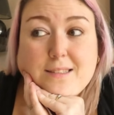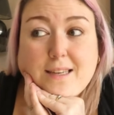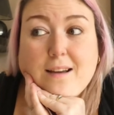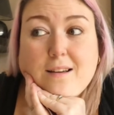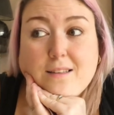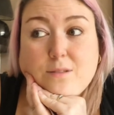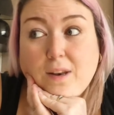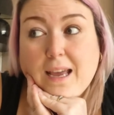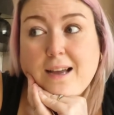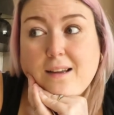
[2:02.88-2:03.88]
to get out of this
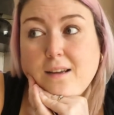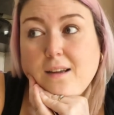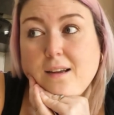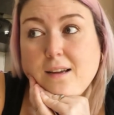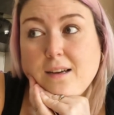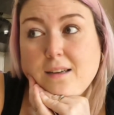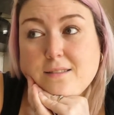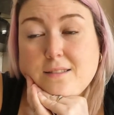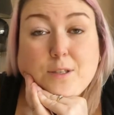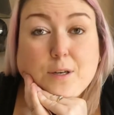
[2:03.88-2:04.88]
flat
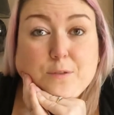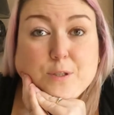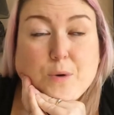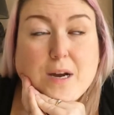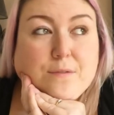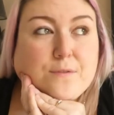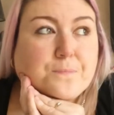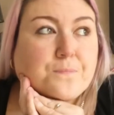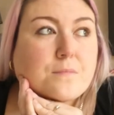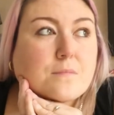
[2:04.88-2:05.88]
and go for a drive.
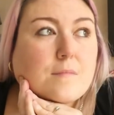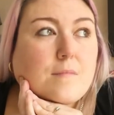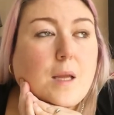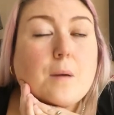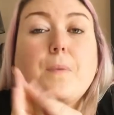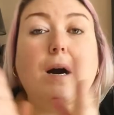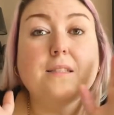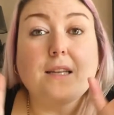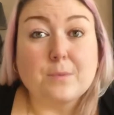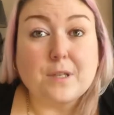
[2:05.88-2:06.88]
But I
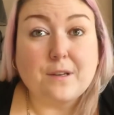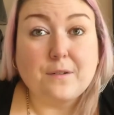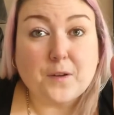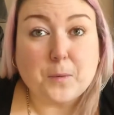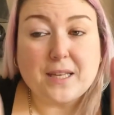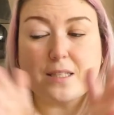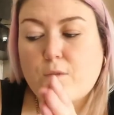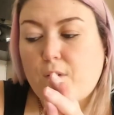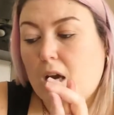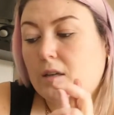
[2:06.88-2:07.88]
said, I'm going to film this
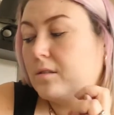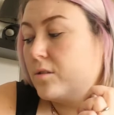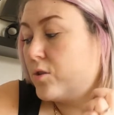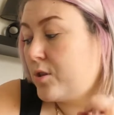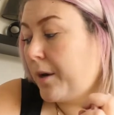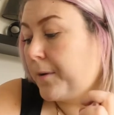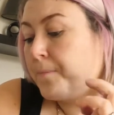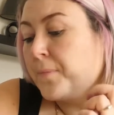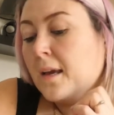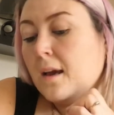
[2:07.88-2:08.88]
first. So,
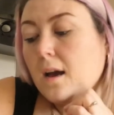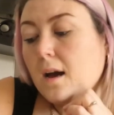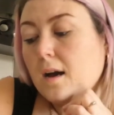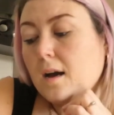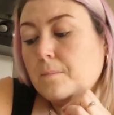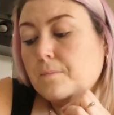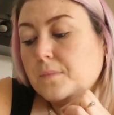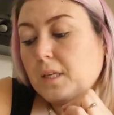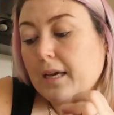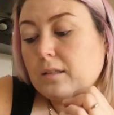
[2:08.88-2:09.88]

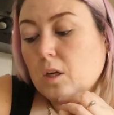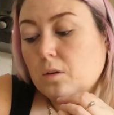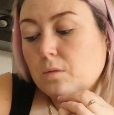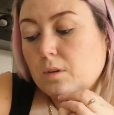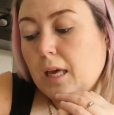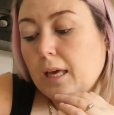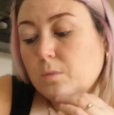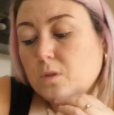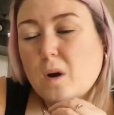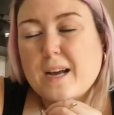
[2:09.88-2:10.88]
so he
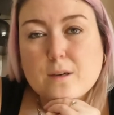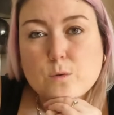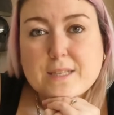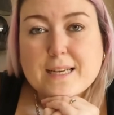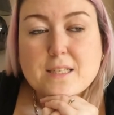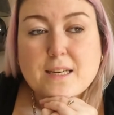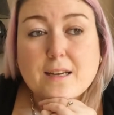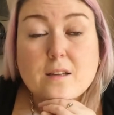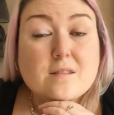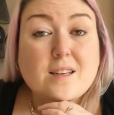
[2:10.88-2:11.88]
was quite ill
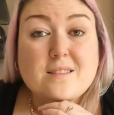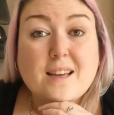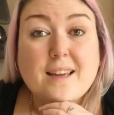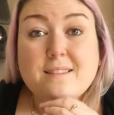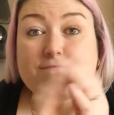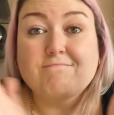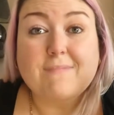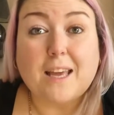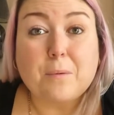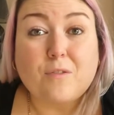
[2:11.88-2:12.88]
Saturday. Sunday,
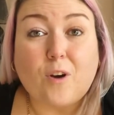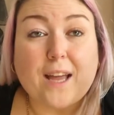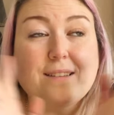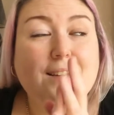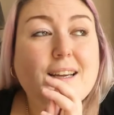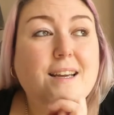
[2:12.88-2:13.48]
he was fine.